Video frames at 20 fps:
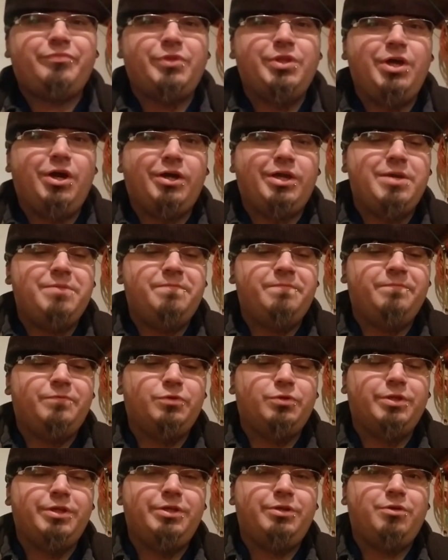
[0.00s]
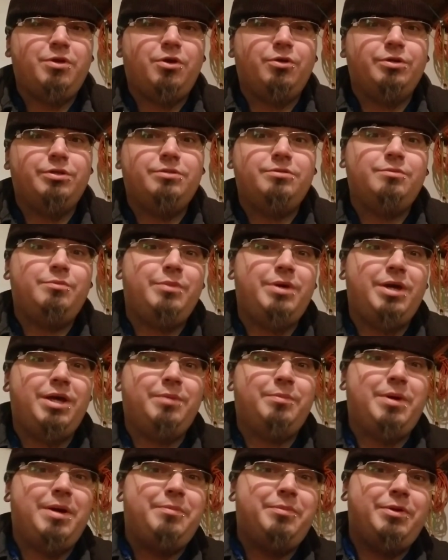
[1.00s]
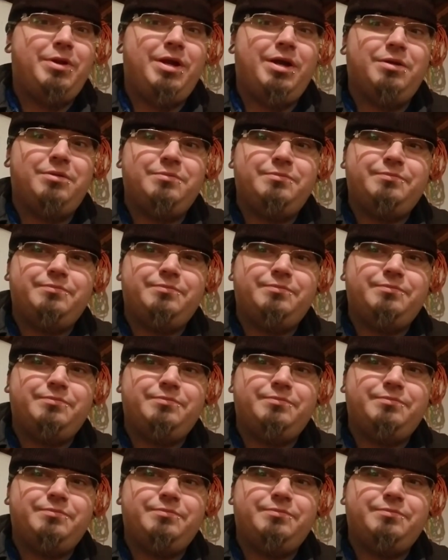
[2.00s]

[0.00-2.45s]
y'all keep them full lit and rolling. Bagpiper out.